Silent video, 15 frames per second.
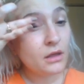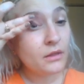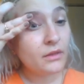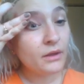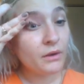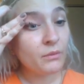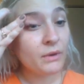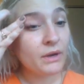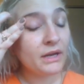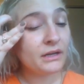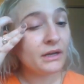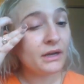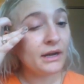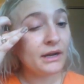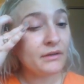they're when
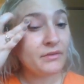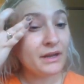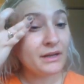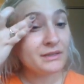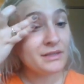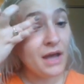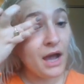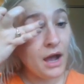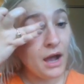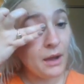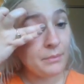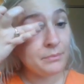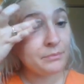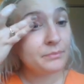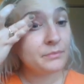kind of that top
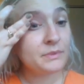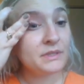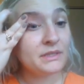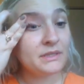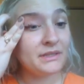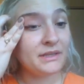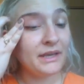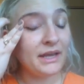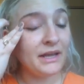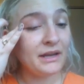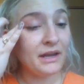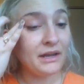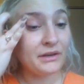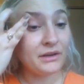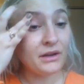skin
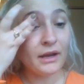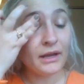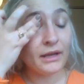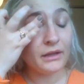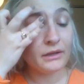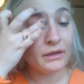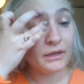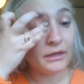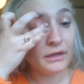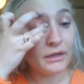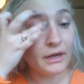on your eyelid